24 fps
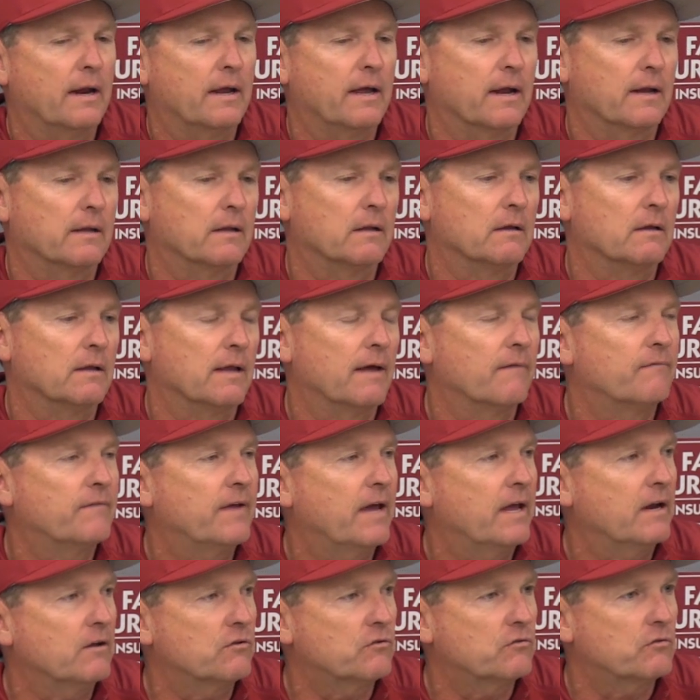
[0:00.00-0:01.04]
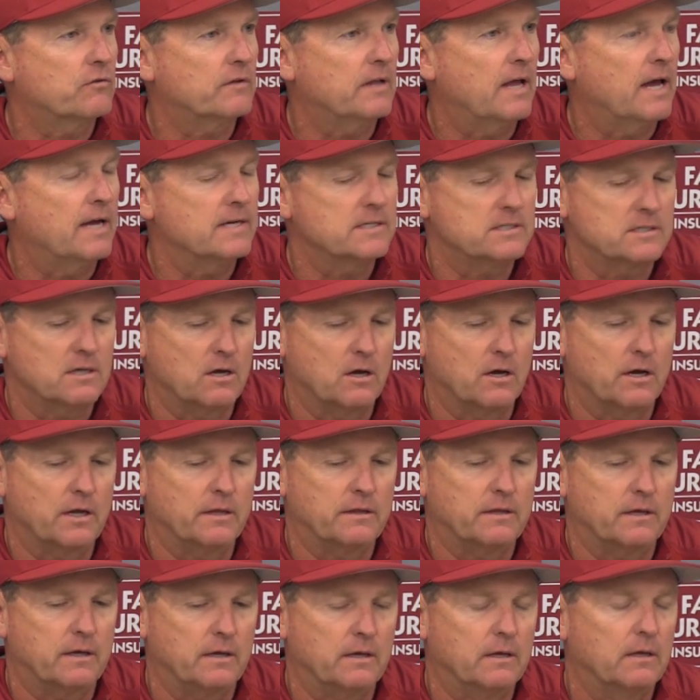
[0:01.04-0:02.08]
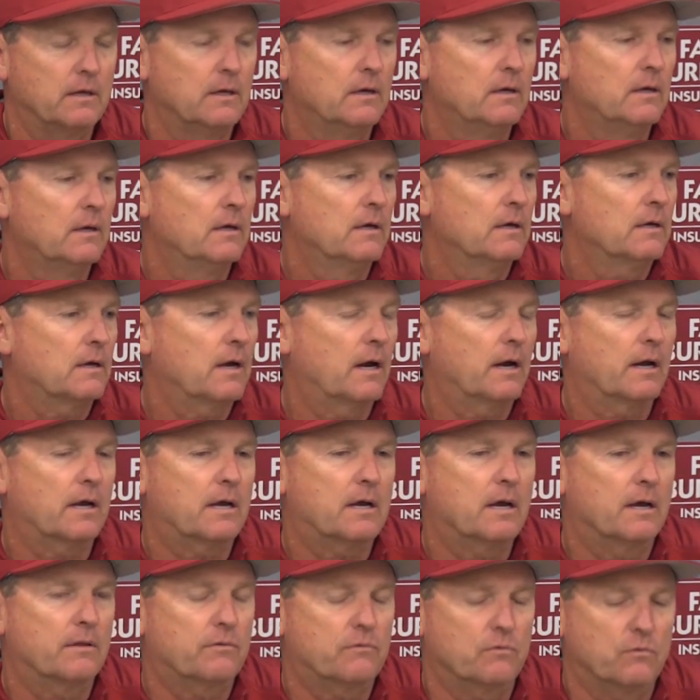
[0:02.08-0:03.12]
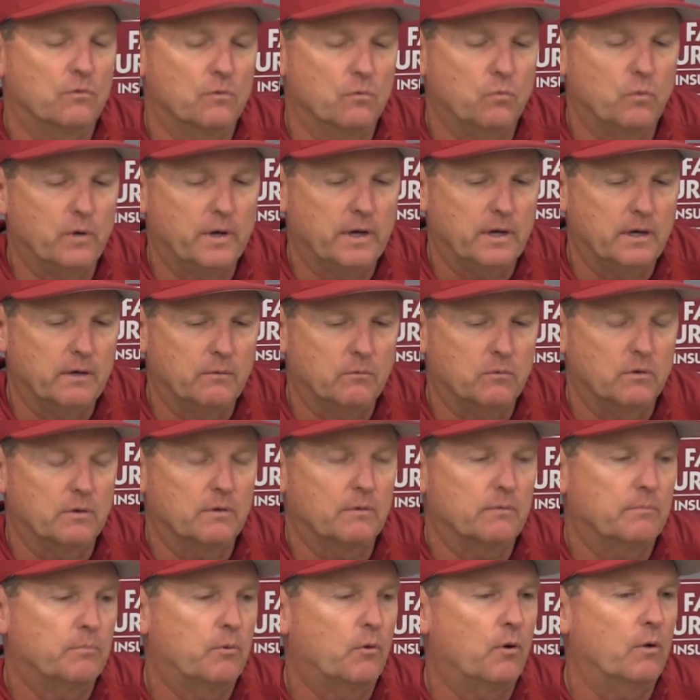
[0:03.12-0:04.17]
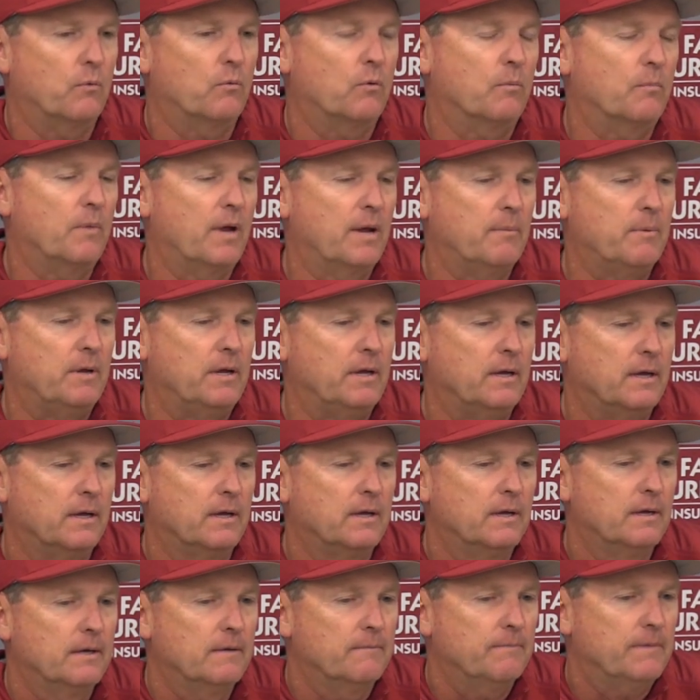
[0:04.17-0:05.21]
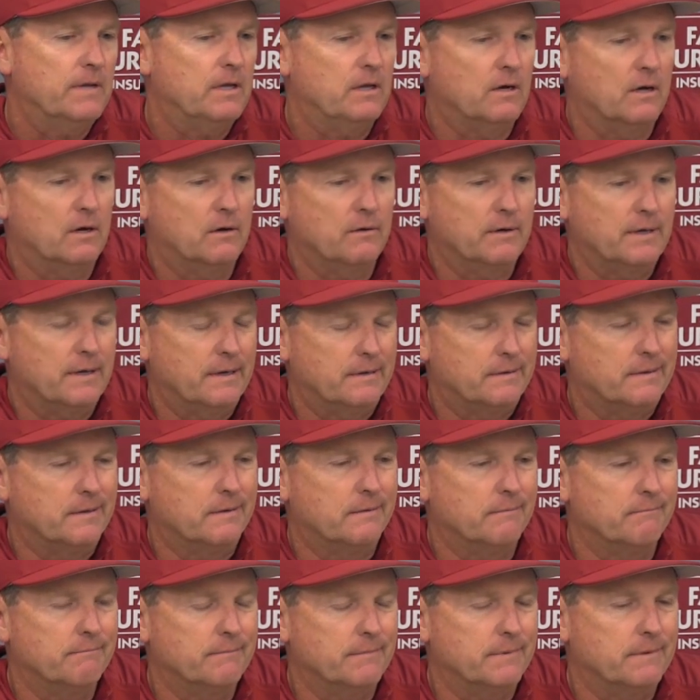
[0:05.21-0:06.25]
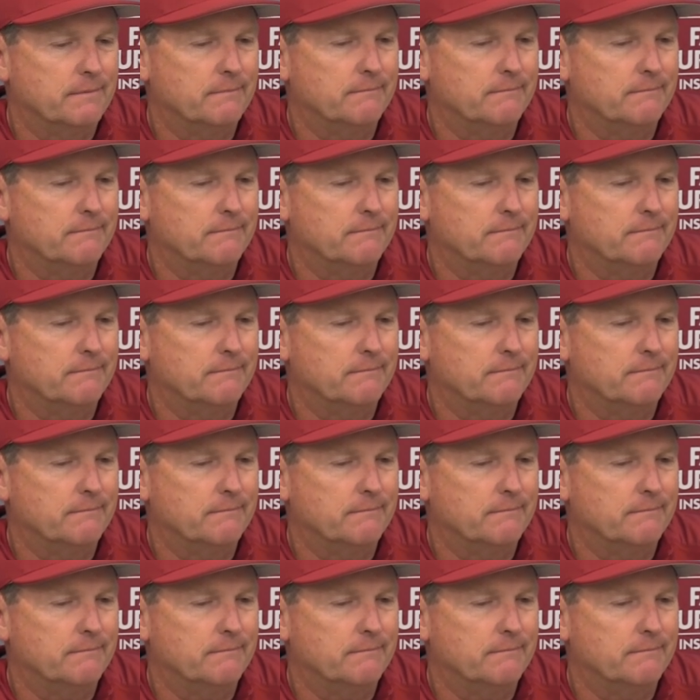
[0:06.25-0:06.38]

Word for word: He had a little left-handed slice on it that kind of cut through the wind where at the point where maybe, you know, it didn't,